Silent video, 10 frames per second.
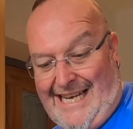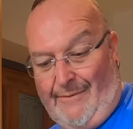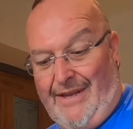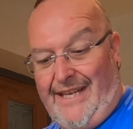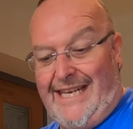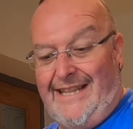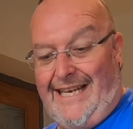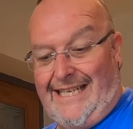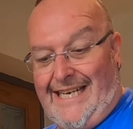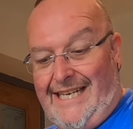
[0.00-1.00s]
and when they eat
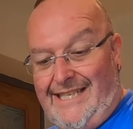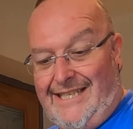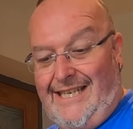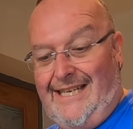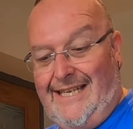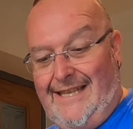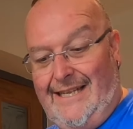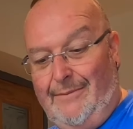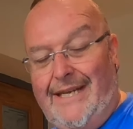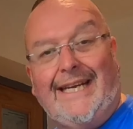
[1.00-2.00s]
that yeast
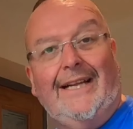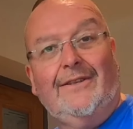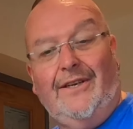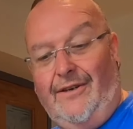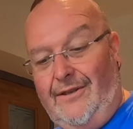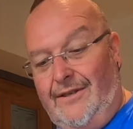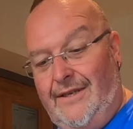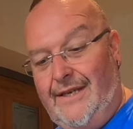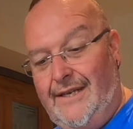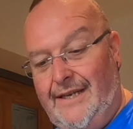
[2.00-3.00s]
they'll make alcohol
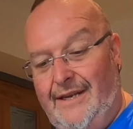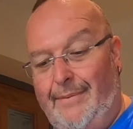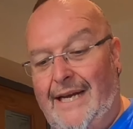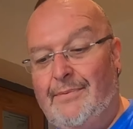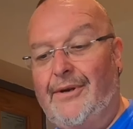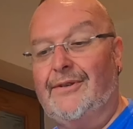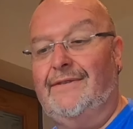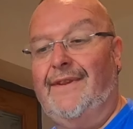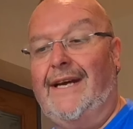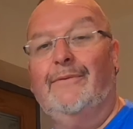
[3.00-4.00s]
and a byproduct
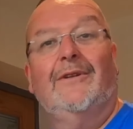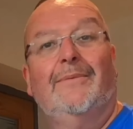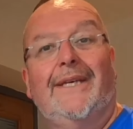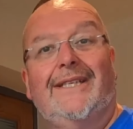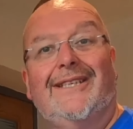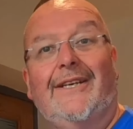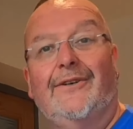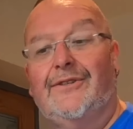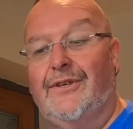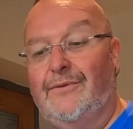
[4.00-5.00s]
of that will be
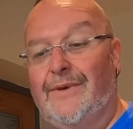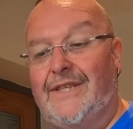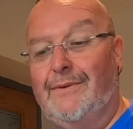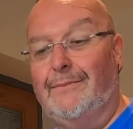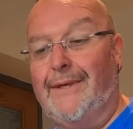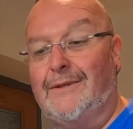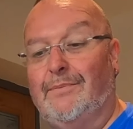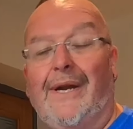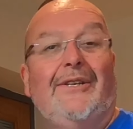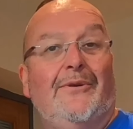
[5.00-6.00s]
CO2 which will build
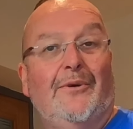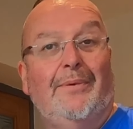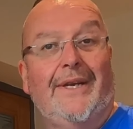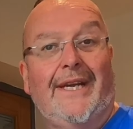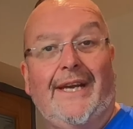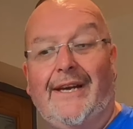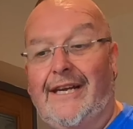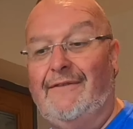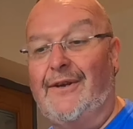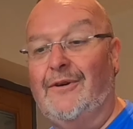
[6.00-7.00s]
pressure up in here and
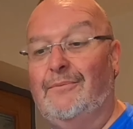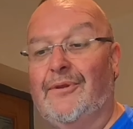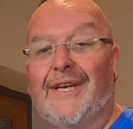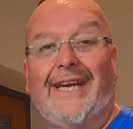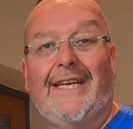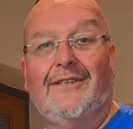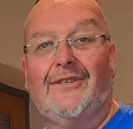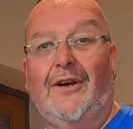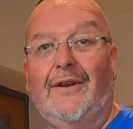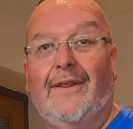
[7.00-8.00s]
if I don't put the
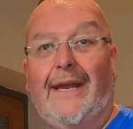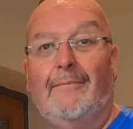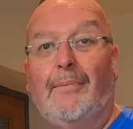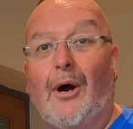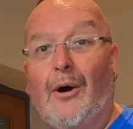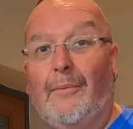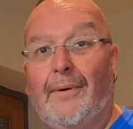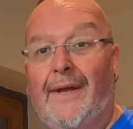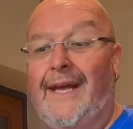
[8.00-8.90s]
cages on then pop